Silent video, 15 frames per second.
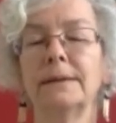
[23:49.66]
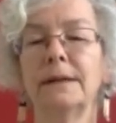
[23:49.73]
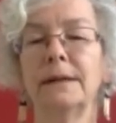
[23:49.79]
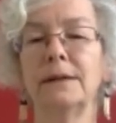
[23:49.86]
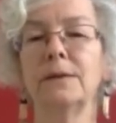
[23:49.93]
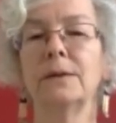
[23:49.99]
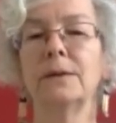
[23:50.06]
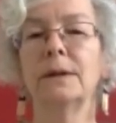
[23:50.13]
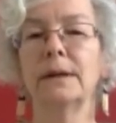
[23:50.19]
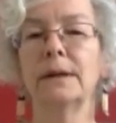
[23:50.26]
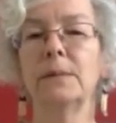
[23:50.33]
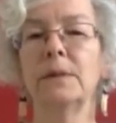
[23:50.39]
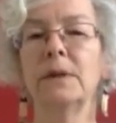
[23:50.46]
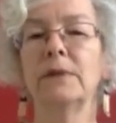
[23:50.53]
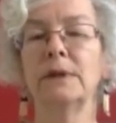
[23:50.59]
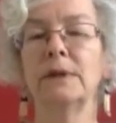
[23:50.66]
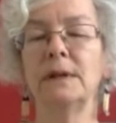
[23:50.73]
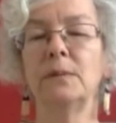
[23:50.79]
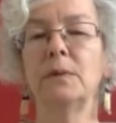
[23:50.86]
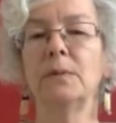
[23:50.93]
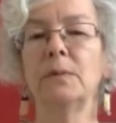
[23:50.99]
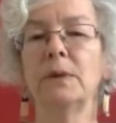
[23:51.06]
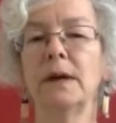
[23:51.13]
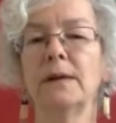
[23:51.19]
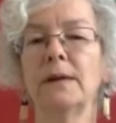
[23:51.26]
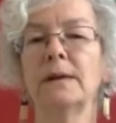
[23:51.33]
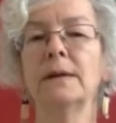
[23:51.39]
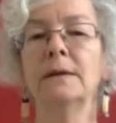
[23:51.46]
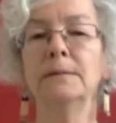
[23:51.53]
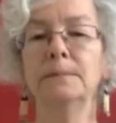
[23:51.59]
into a little bit of a deeper
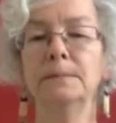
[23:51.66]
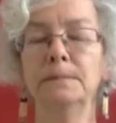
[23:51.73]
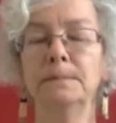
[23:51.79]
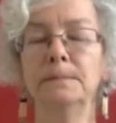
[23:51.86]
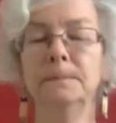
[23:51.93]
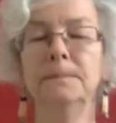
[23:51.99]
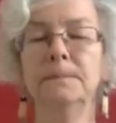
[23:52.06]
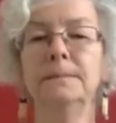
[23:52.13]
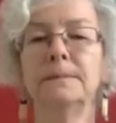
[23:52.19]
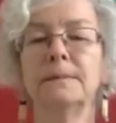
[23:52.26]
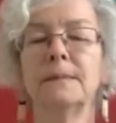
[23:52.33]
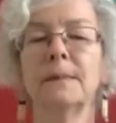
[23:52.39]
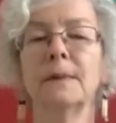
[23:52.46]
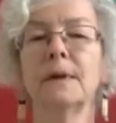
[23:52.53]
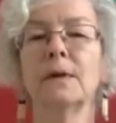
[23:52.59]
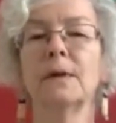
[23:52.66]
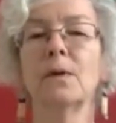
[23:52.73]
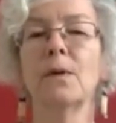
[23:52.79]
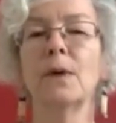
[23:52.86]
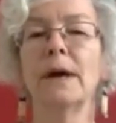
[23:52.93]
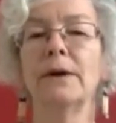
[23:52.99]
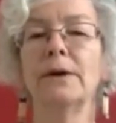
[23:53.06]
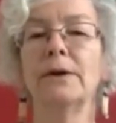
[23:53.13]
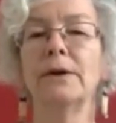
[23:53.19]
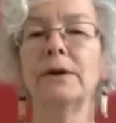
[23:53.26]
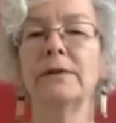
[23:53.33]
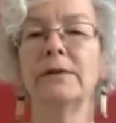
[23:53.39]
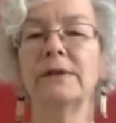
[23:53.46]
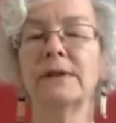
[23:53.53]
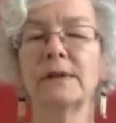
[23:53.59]
breath, a little quieter
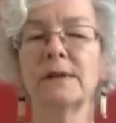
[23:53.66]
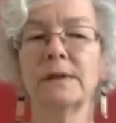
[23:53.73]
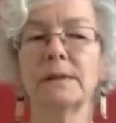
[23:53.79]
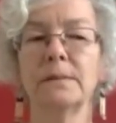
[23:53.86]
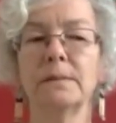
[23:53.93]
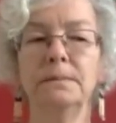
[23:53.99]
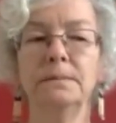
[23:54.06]
nervous system.